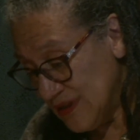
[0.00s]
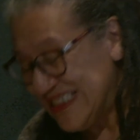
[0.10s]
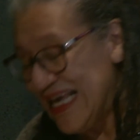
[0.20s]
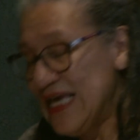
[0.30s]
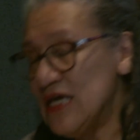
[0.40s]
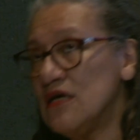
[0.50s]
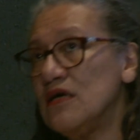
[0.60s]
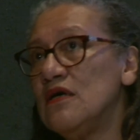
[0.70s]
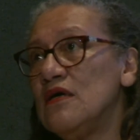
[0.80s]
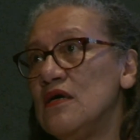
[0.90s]
take
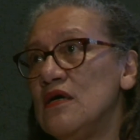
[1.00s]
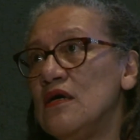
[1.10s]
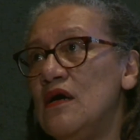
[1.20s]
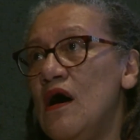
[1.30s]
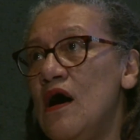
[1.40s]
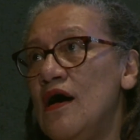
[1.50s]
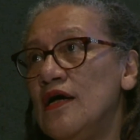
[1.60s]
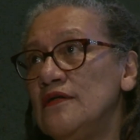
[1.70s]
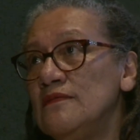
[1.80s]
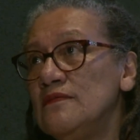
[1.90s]

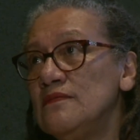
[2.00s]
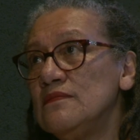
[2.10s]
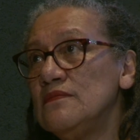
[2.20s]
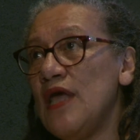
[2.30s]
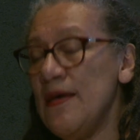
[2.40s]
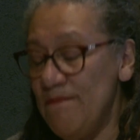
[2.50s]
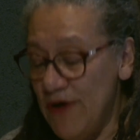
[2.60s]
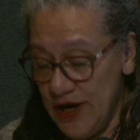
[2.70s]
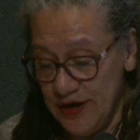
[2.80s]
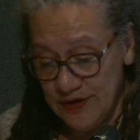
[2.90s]
on
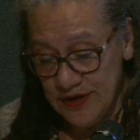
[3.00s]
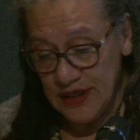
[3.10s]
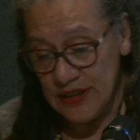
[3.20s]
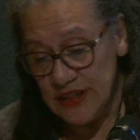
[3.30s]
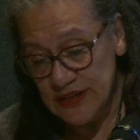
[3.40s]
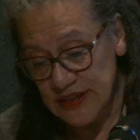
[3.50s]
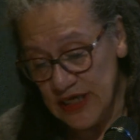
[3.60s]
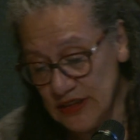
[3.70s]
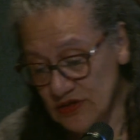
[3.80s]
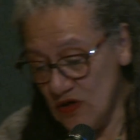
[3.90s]
empire, in this
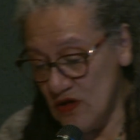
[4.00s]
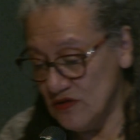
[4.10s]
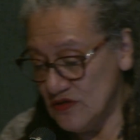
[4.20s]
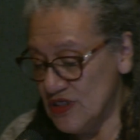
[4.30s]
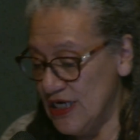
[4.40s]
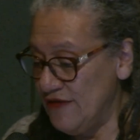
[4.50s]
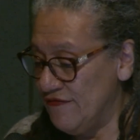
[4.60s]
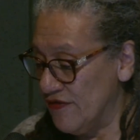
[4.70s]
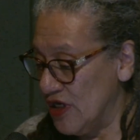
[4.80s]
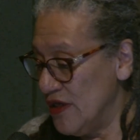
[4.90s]
case on
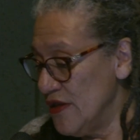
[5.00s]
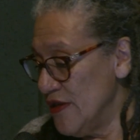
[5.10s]
slavery.